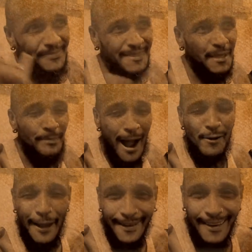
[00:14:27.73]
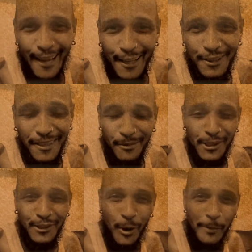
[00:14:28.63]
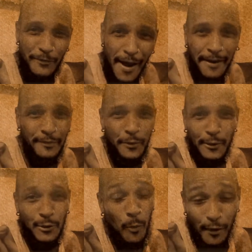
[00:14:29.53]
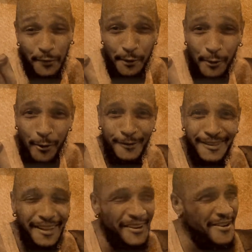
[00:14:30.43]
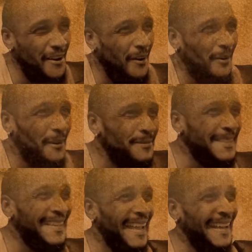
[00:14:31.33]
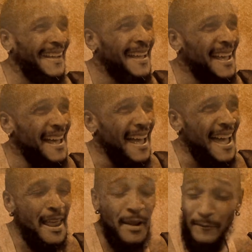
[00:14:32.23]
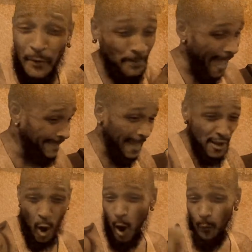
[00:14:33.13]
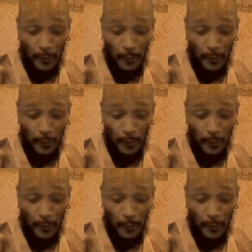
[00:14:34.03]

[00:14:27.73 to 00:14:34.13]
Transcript: To my recollection, it was a dope fight for a 12-year-old. You know what I'm saying? And from that day on, we